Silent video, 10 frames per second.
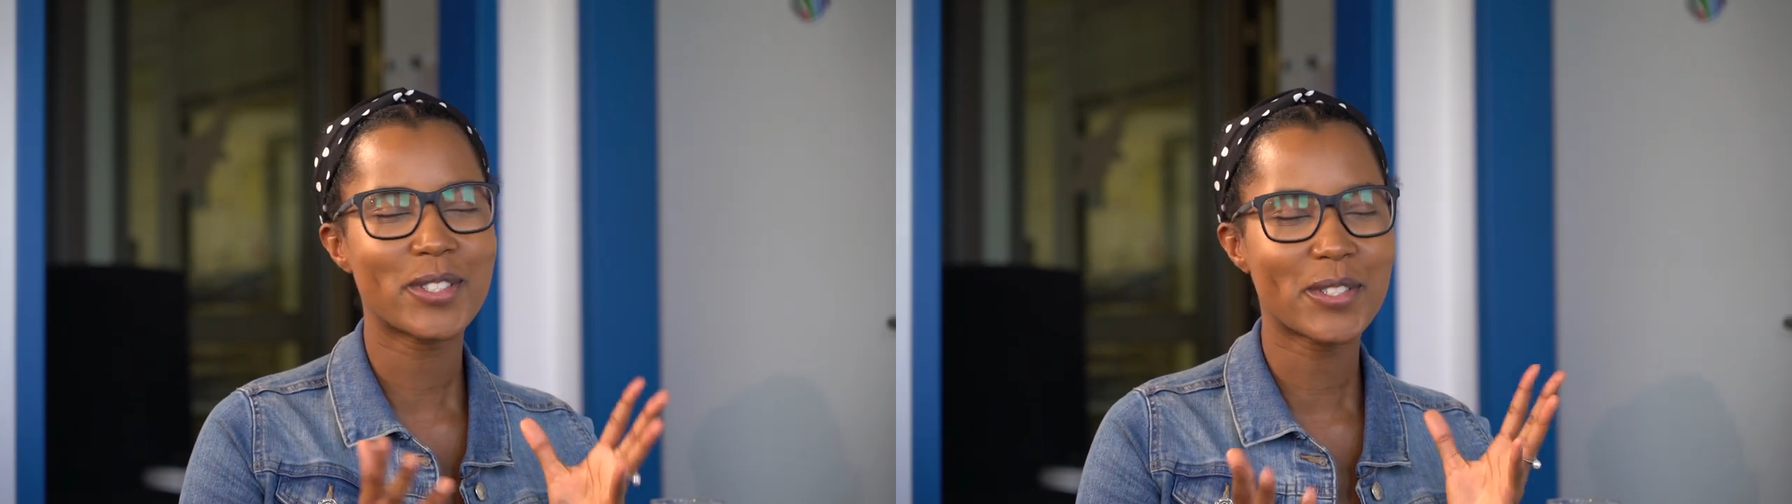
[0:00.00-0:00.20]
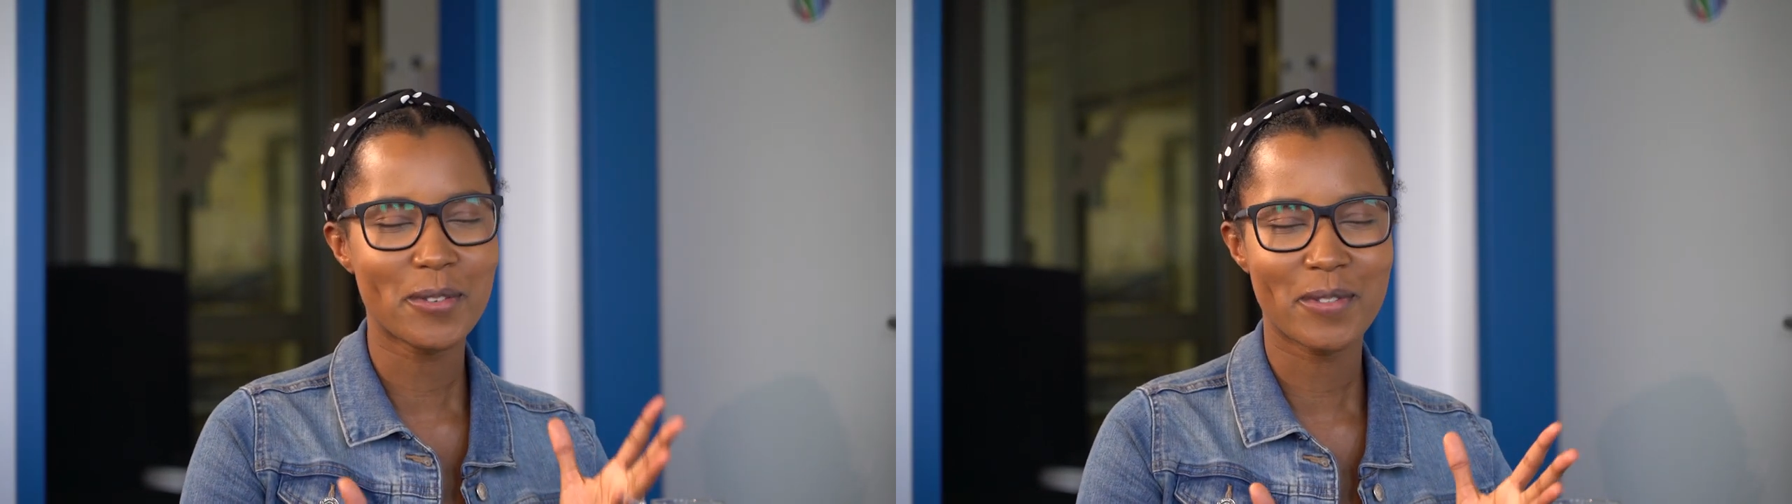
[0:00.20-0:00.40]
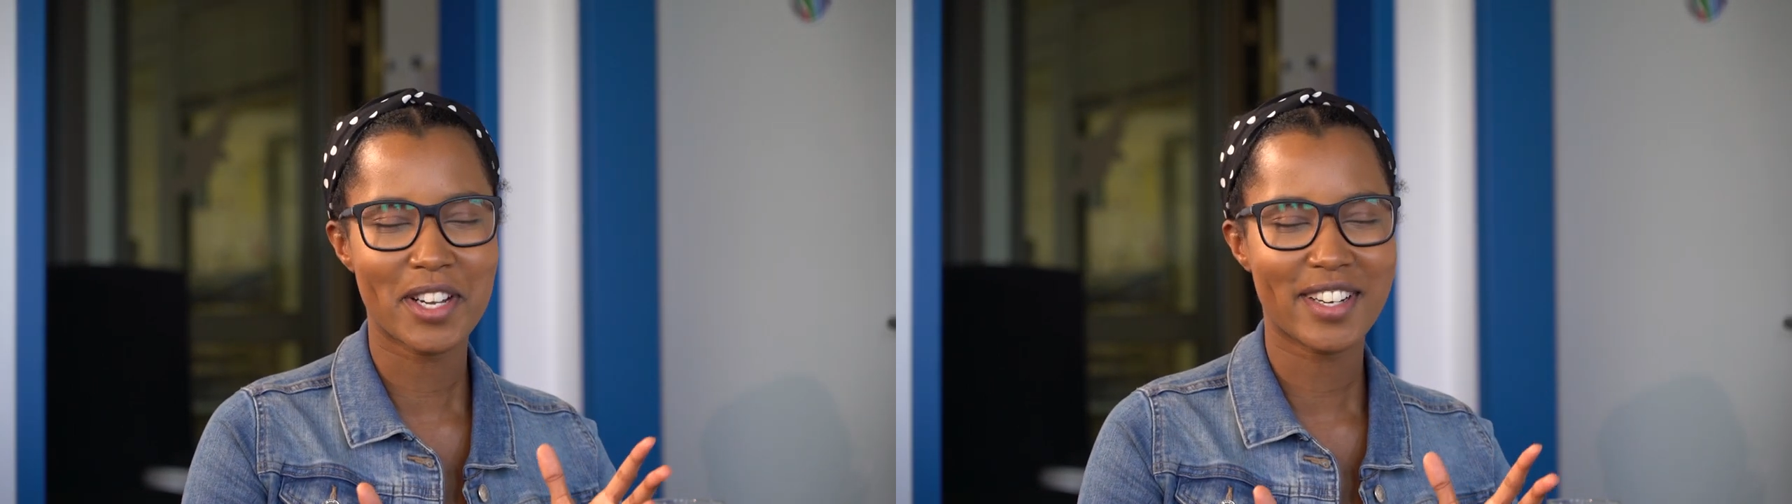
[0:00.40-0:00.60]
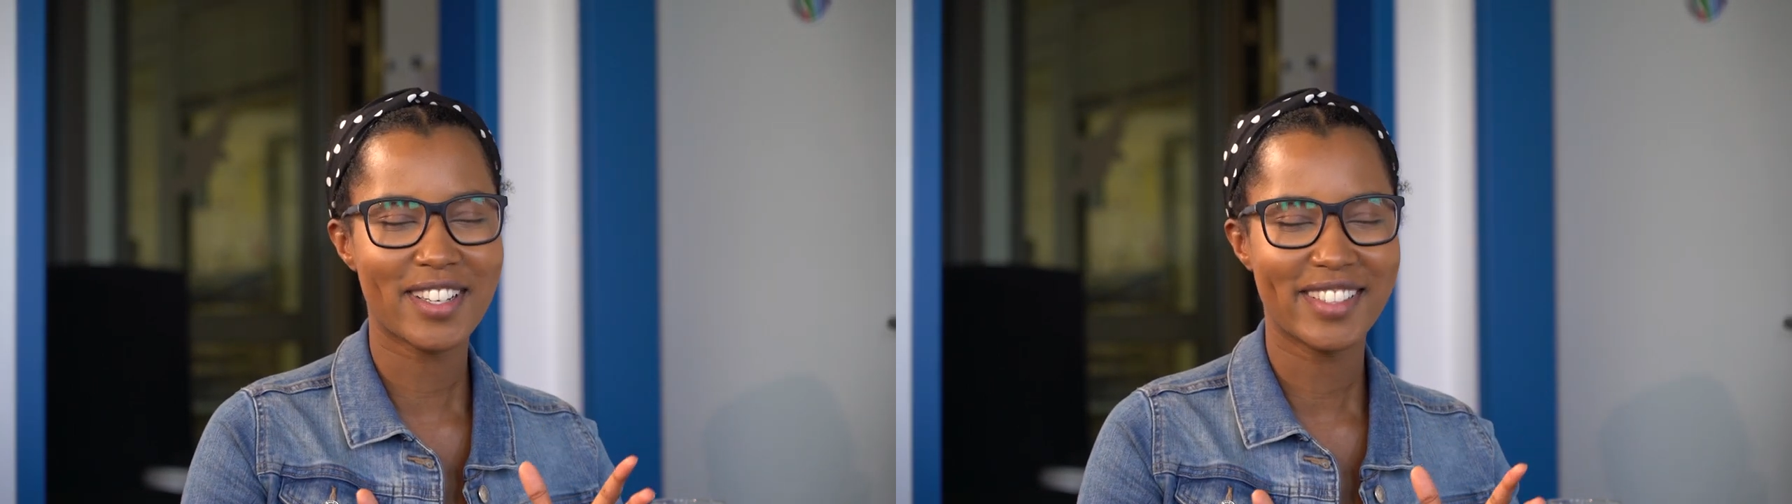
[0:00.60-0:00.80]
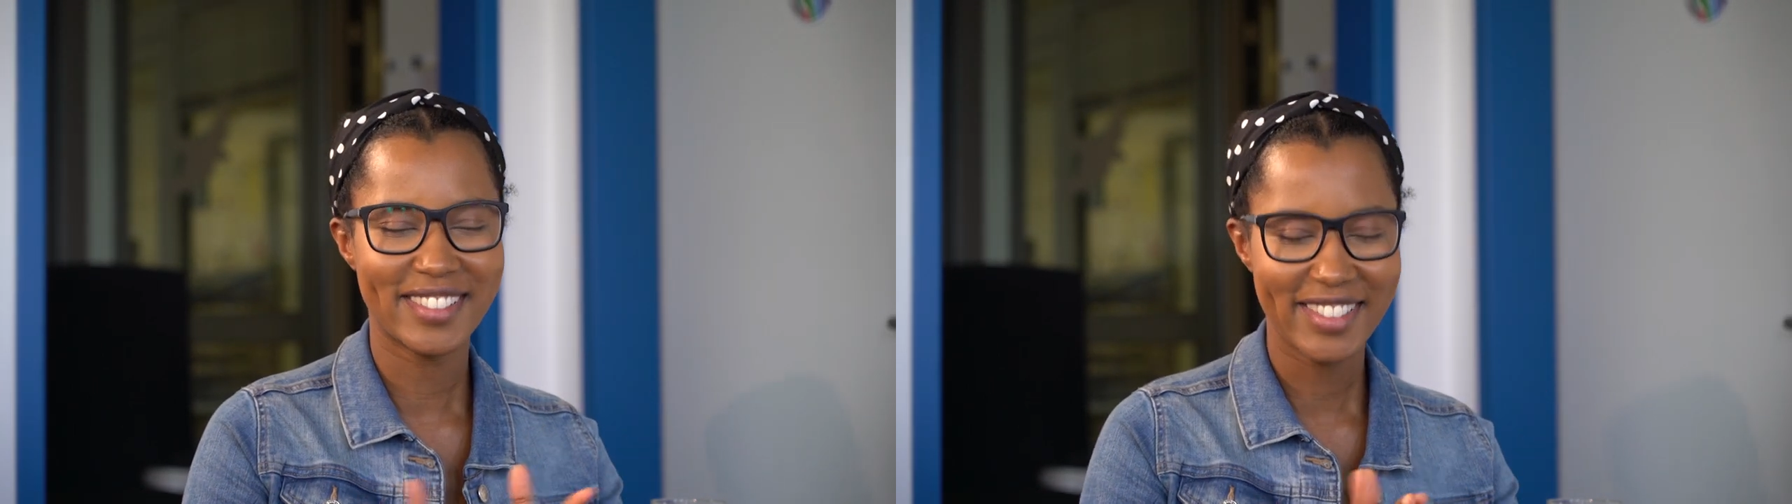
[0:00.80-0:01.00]
was also
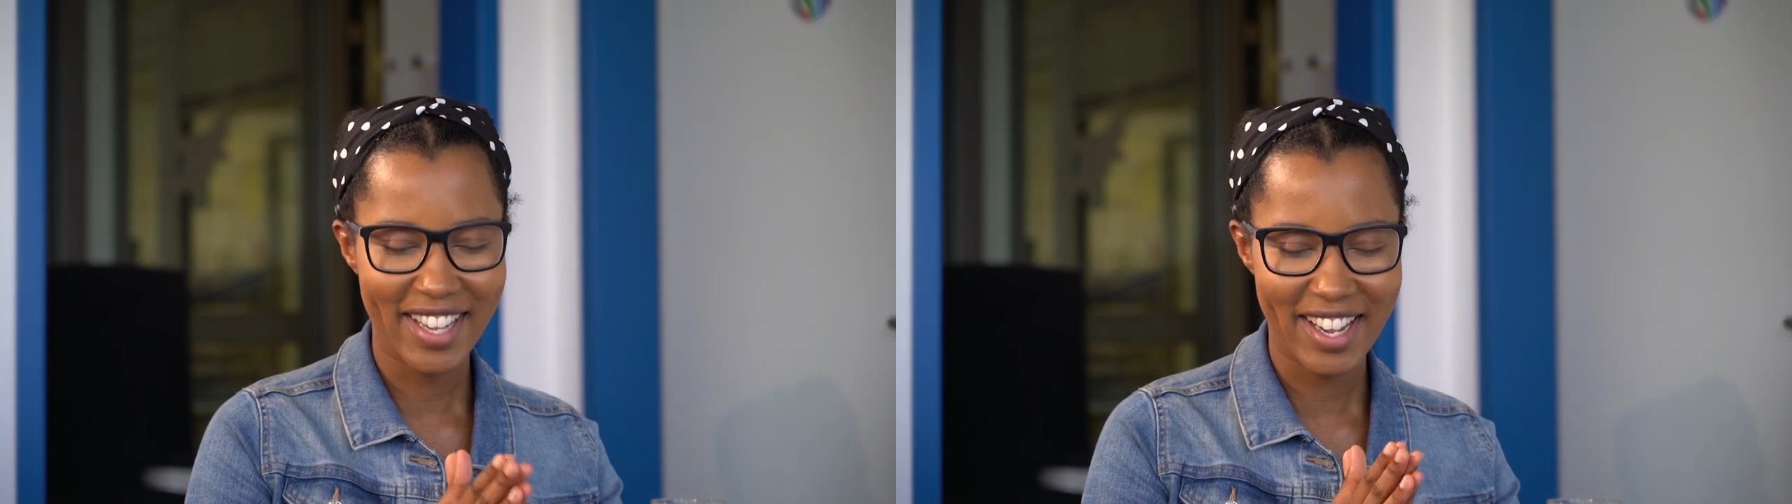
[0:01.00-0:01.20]
very,